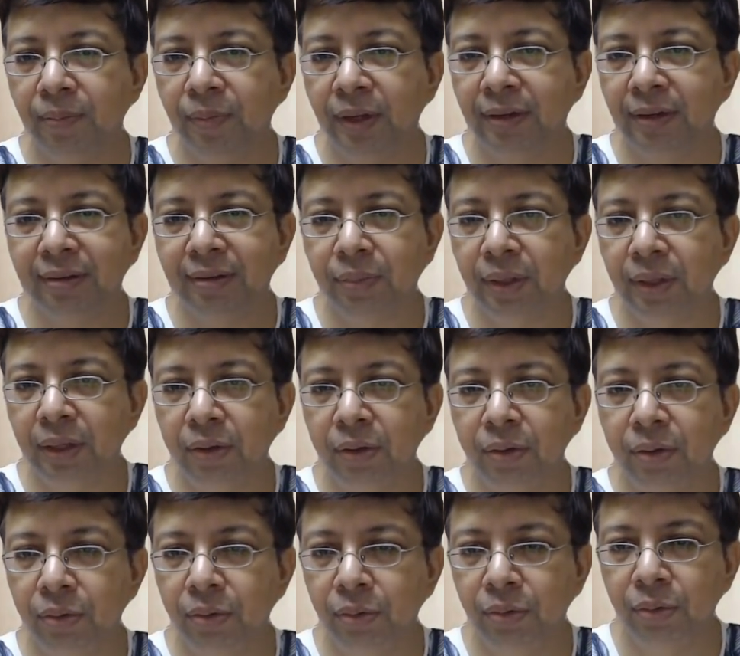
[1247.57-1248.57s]
it's something
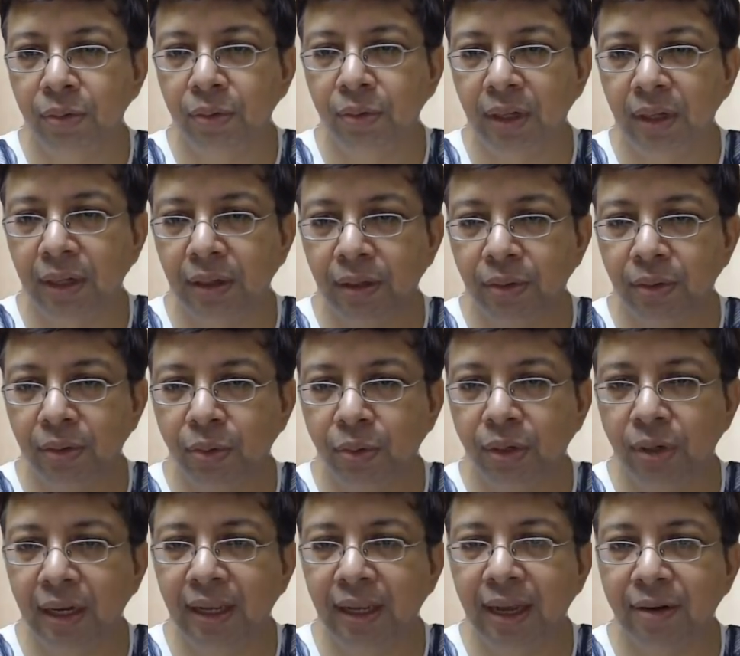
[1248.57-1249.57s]
you
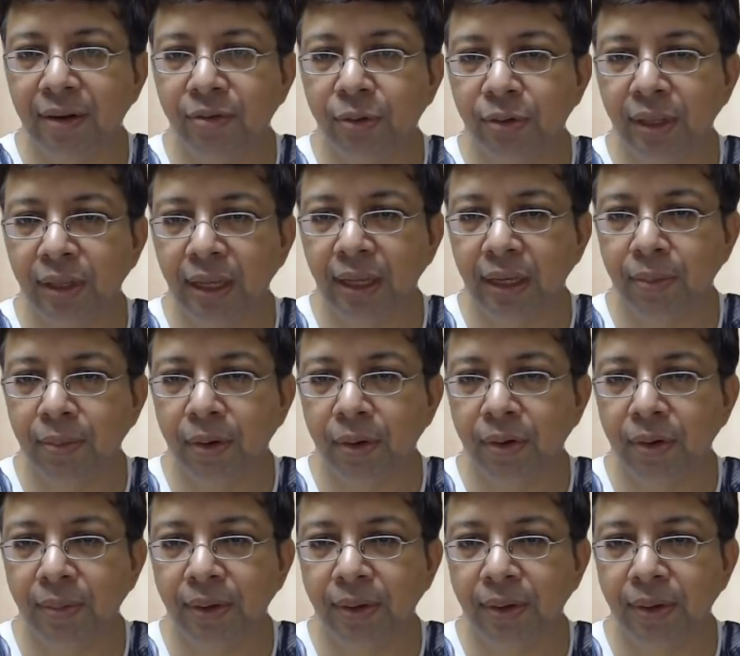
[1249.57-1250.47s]
really have to think about.